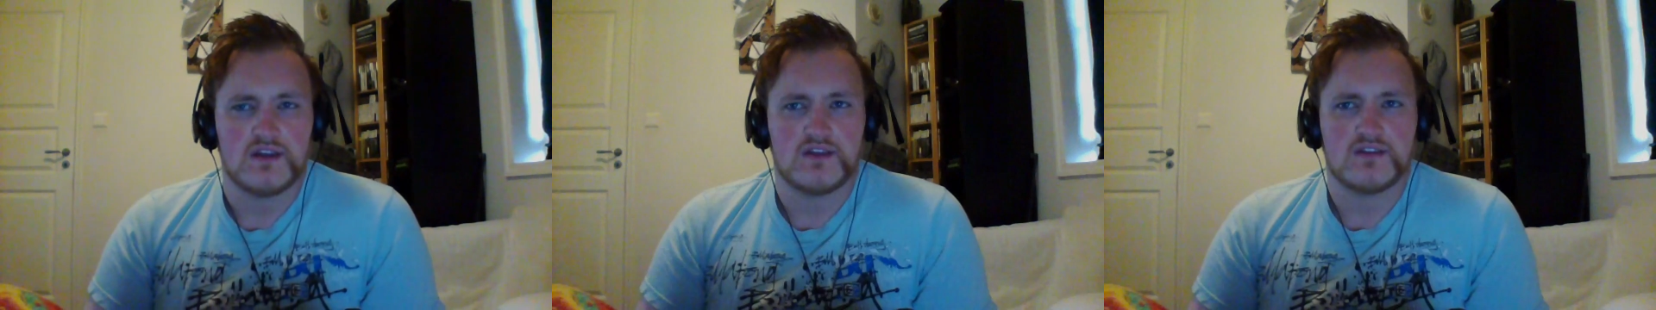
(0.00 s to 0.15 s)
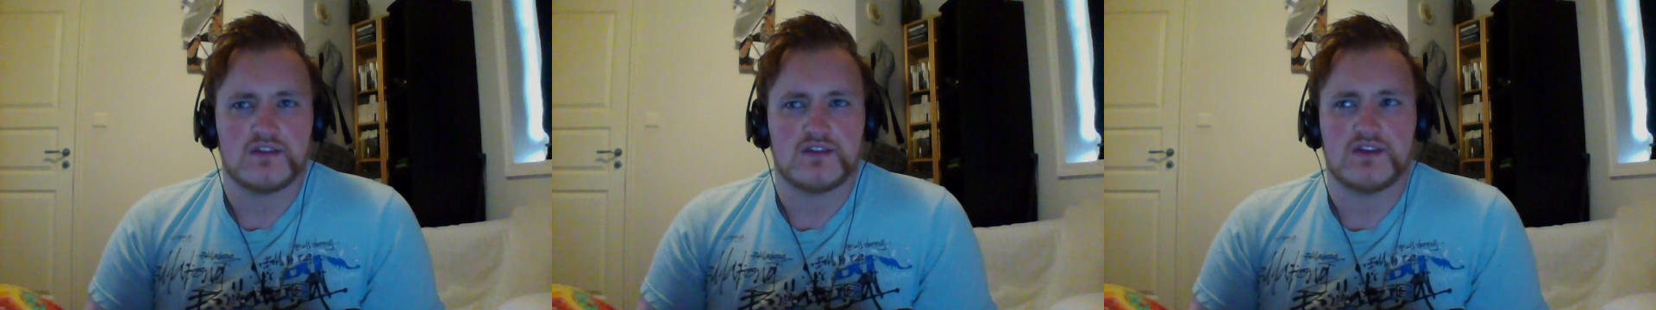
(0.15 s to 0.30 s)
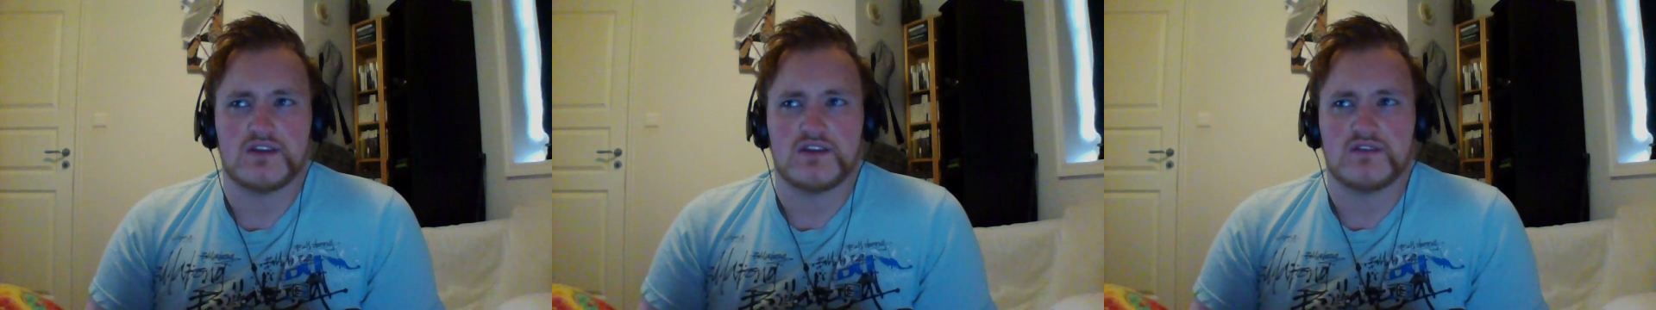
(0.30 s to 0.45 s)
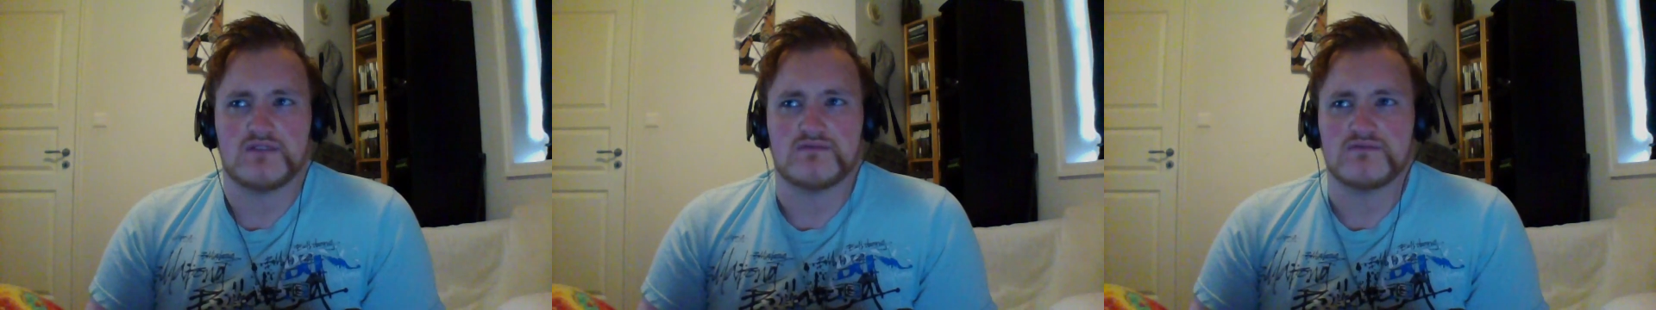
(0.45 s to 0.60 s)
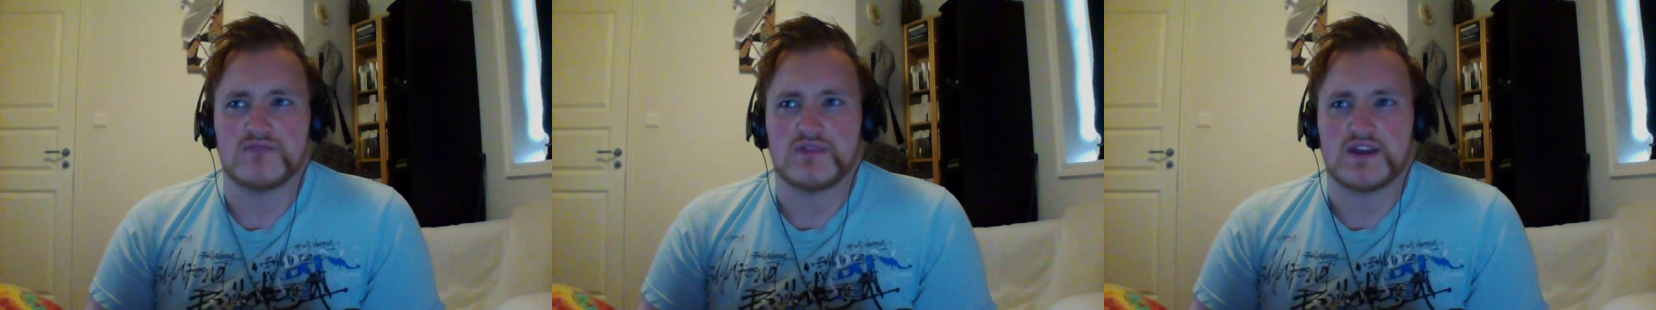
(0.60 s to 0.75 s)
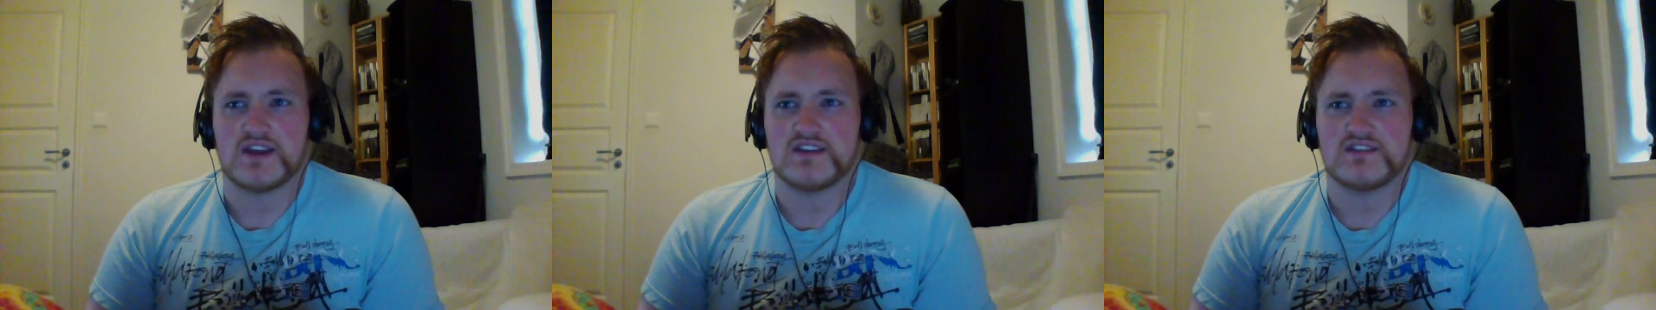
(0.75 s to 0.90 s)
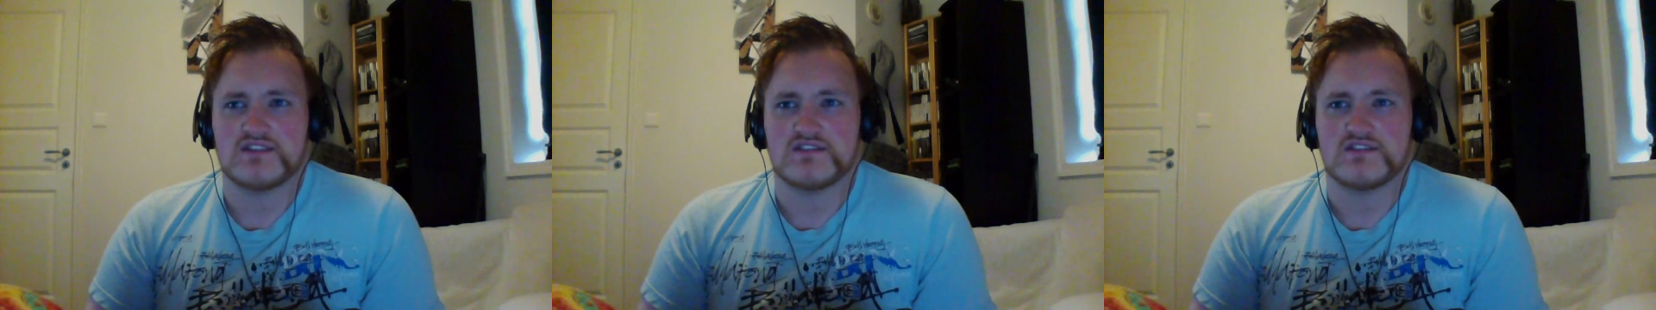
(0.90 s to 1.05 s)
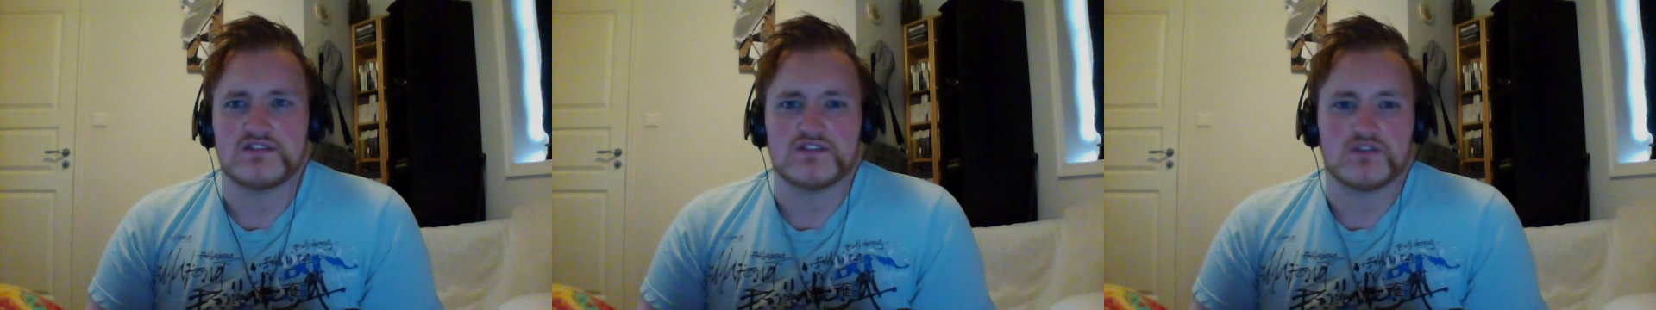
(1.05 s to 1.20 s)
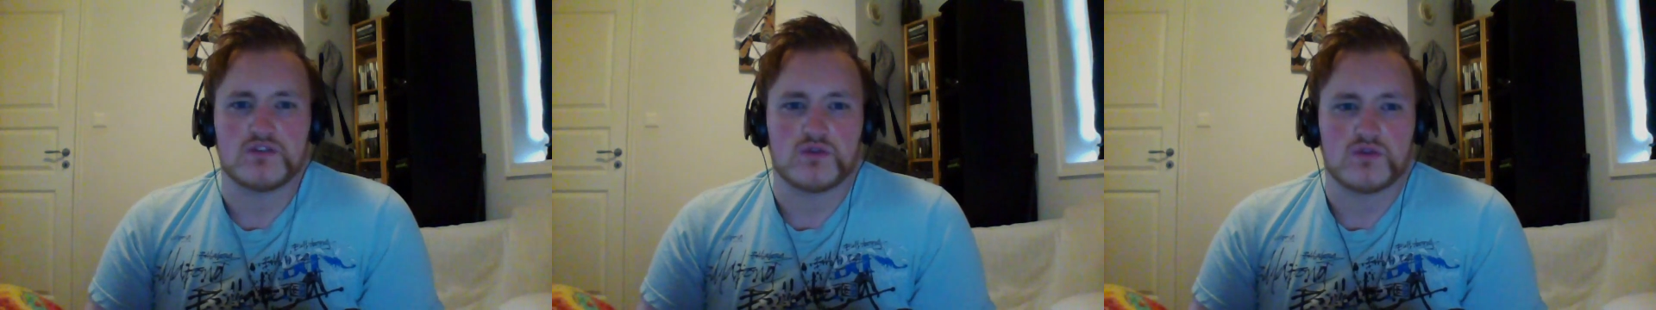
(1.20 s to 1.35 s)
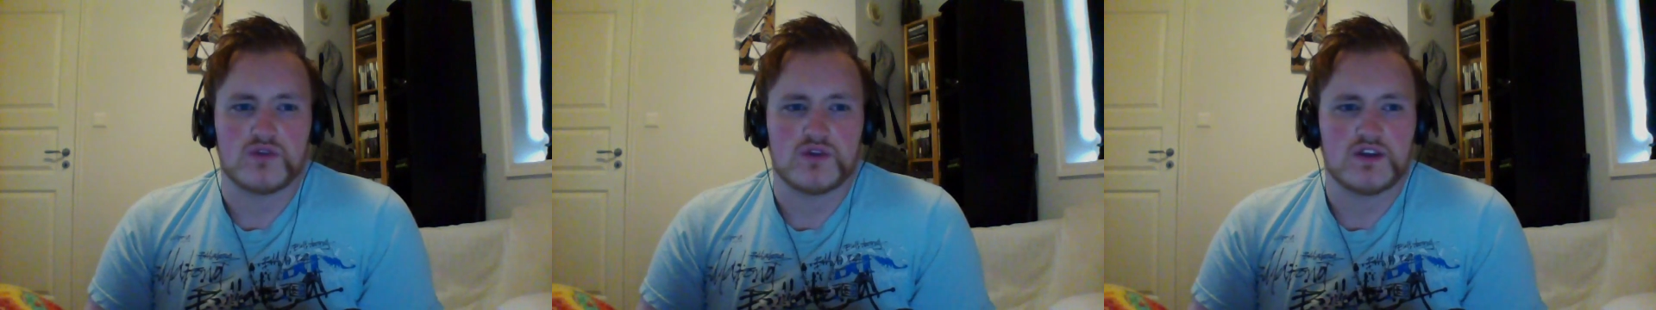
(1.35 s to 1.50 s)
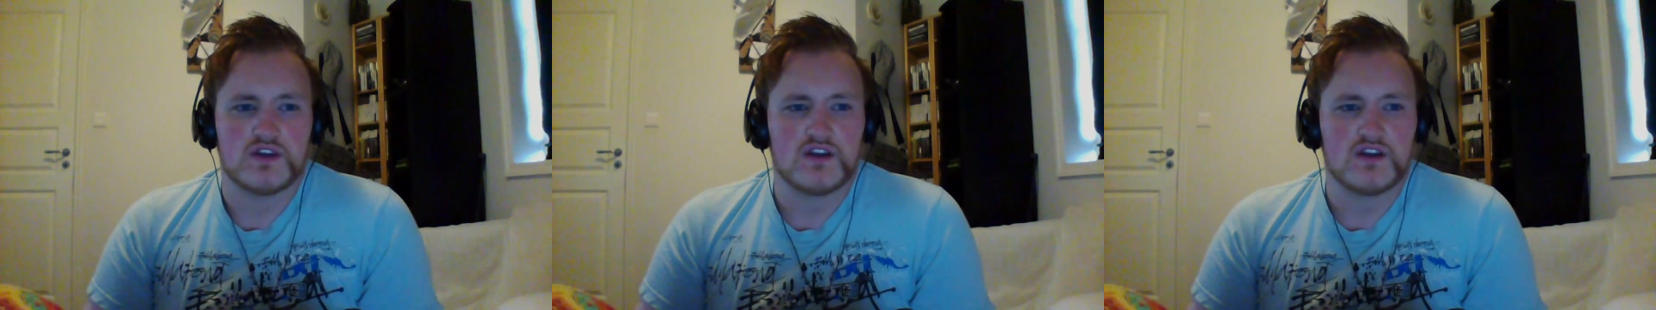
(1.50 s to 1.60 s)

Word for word: the, I guess the story